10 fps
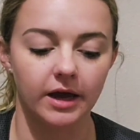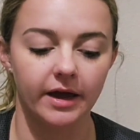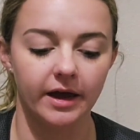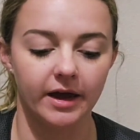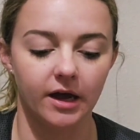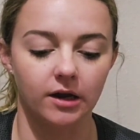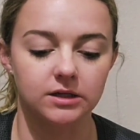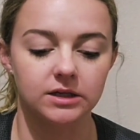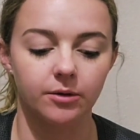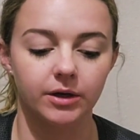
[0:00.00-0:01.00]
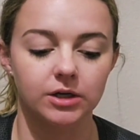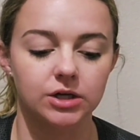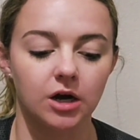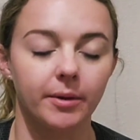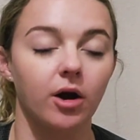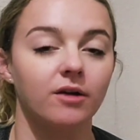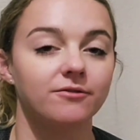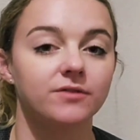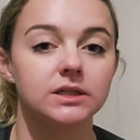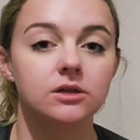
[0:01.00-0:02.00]
and now we're going to talk about our
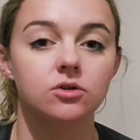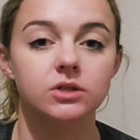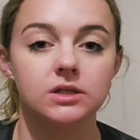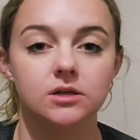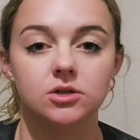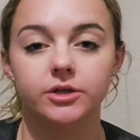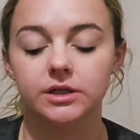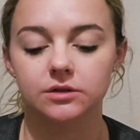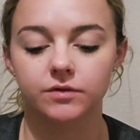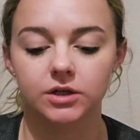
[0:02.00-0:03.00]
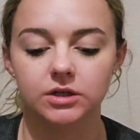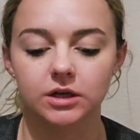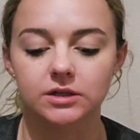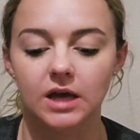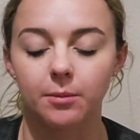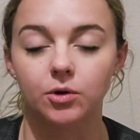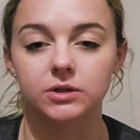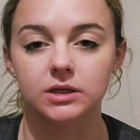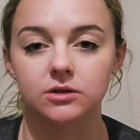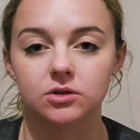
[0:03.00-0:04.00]
physical sunscreens versus chemical
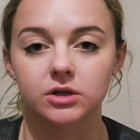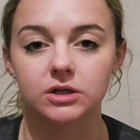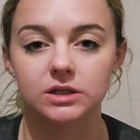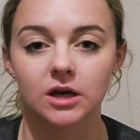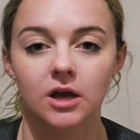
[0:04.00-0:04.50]
sunscreens.